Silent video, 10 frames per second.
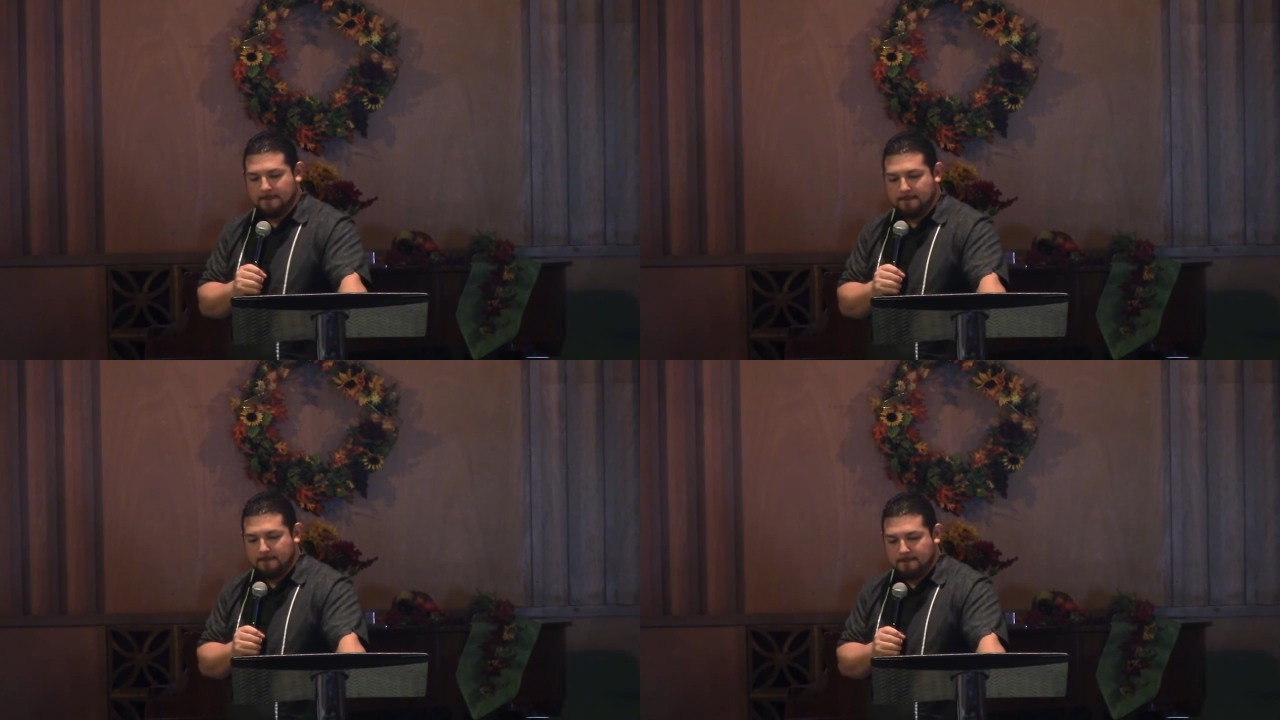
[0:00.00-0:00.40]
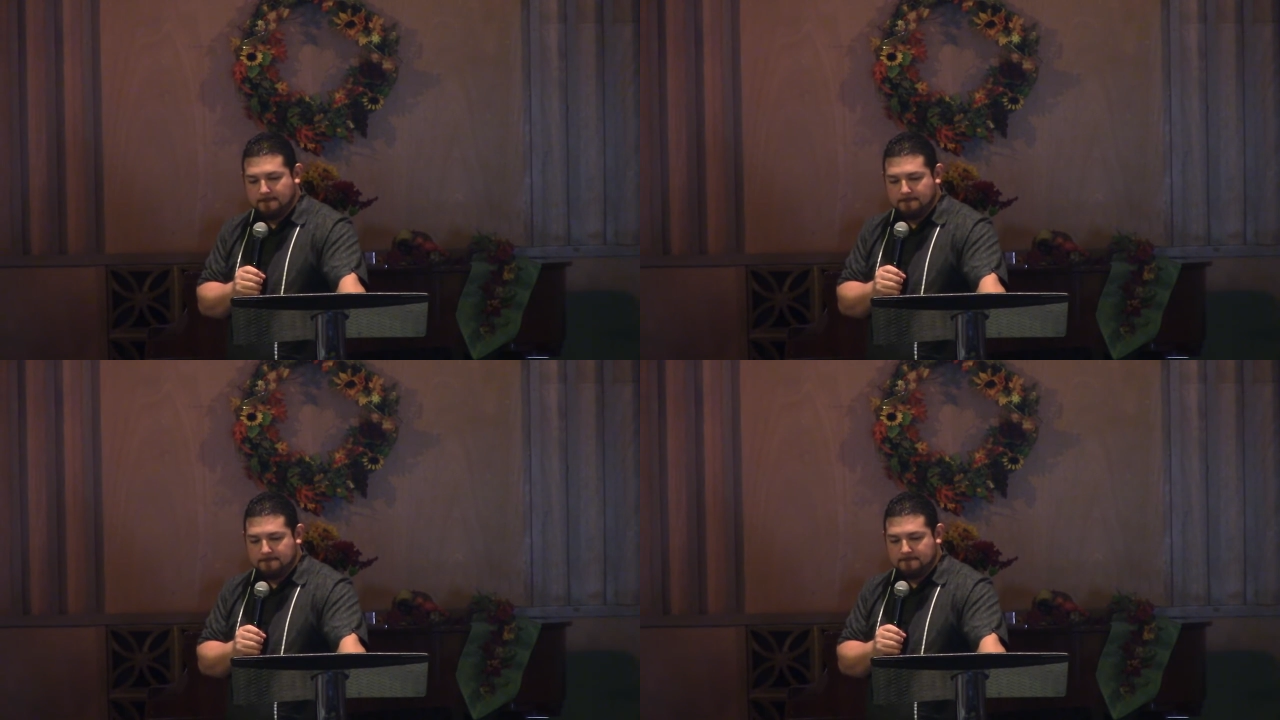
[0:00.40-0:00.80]

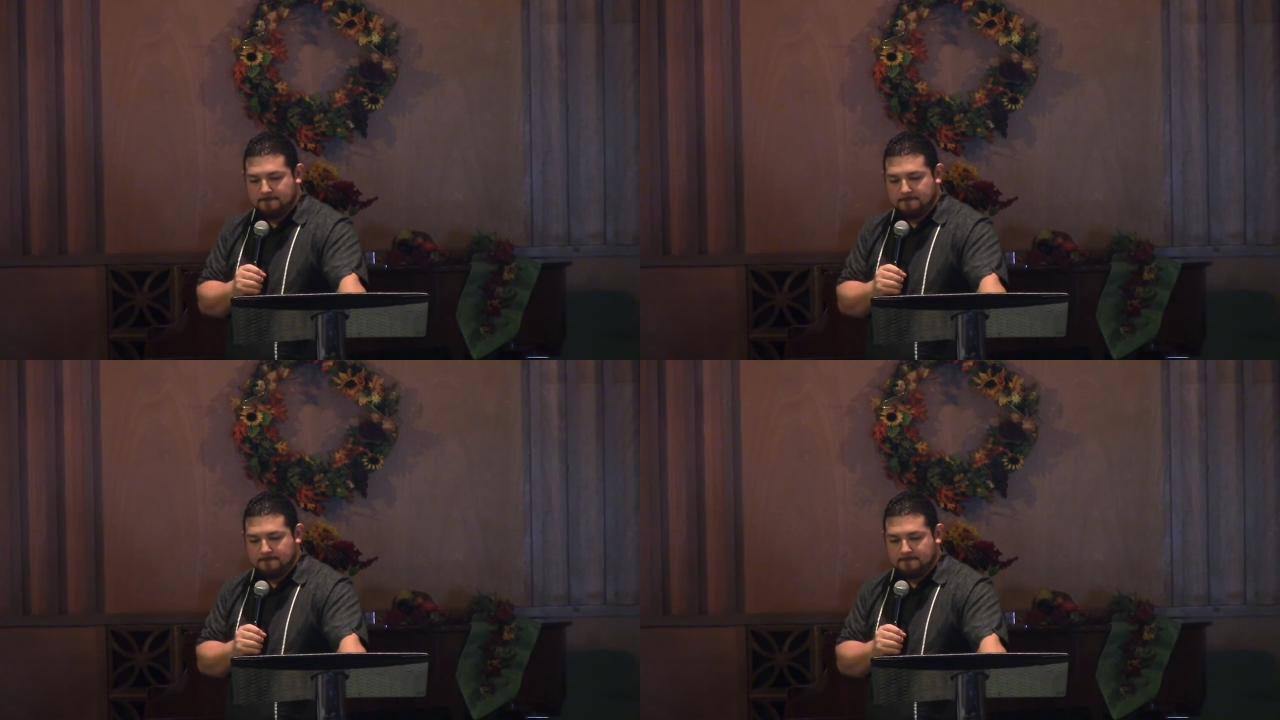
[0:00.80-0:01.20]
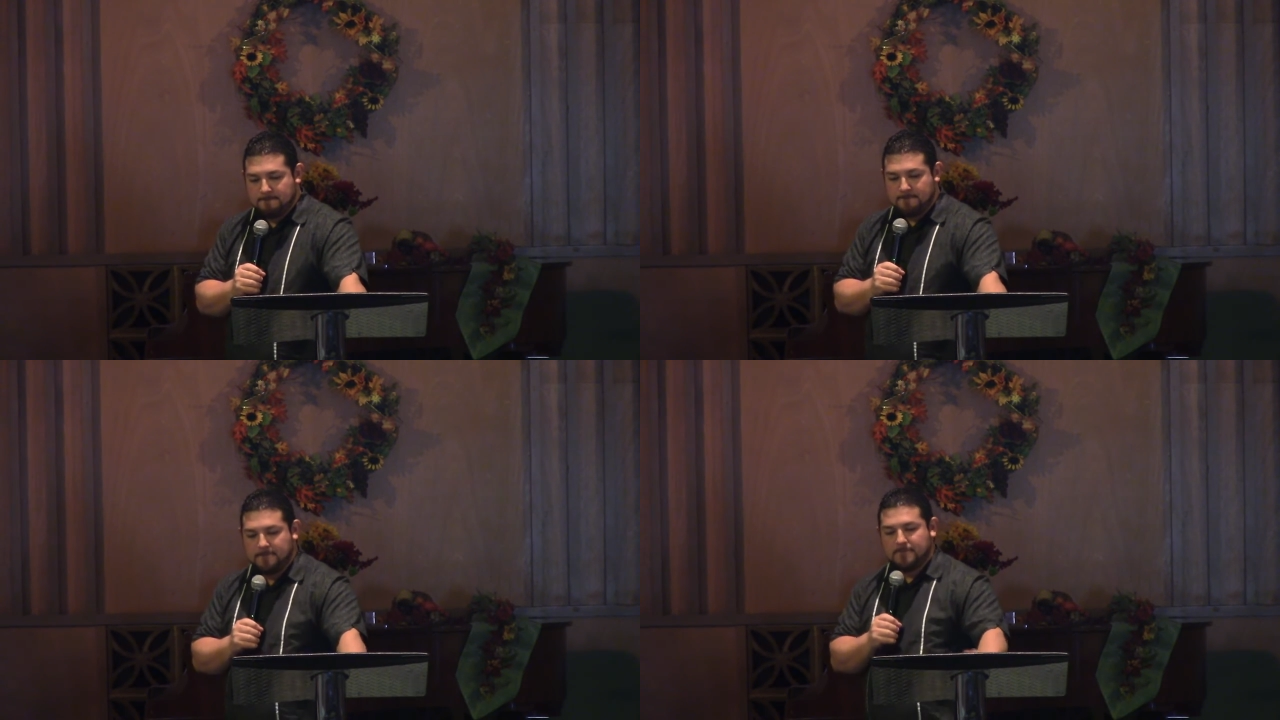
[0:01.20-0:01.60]

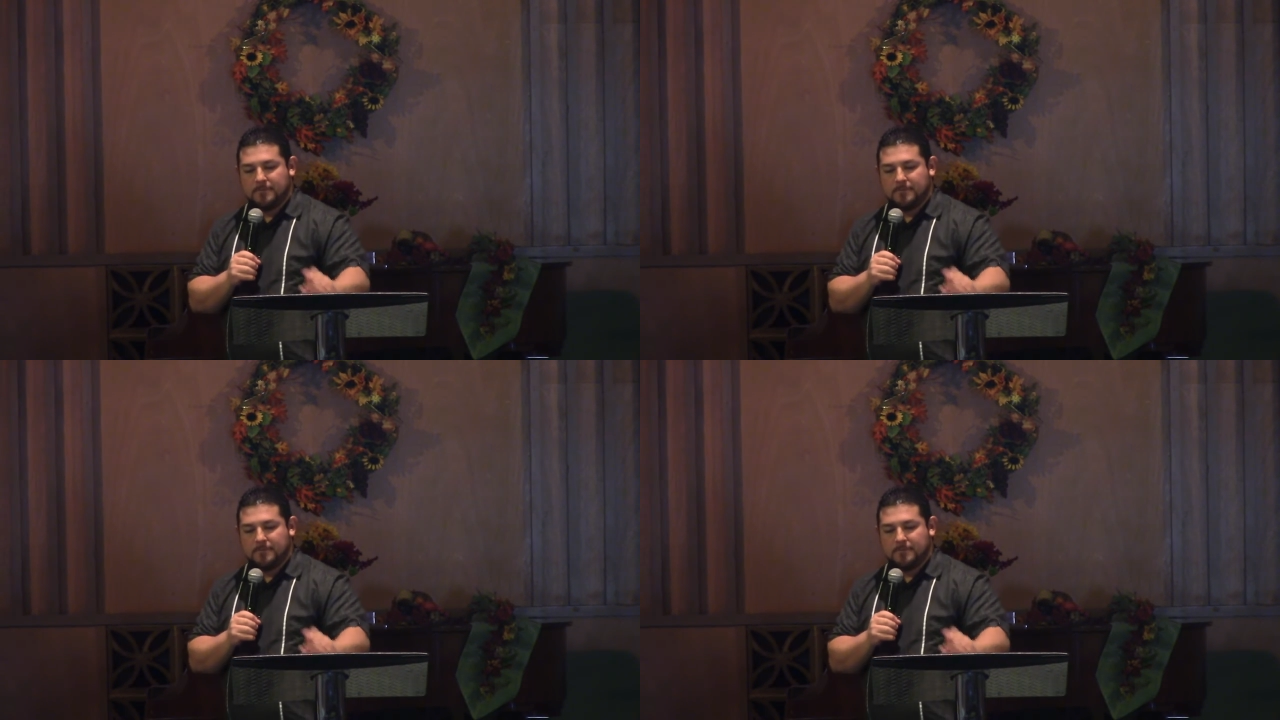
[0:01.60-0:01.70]
Nobody speaks.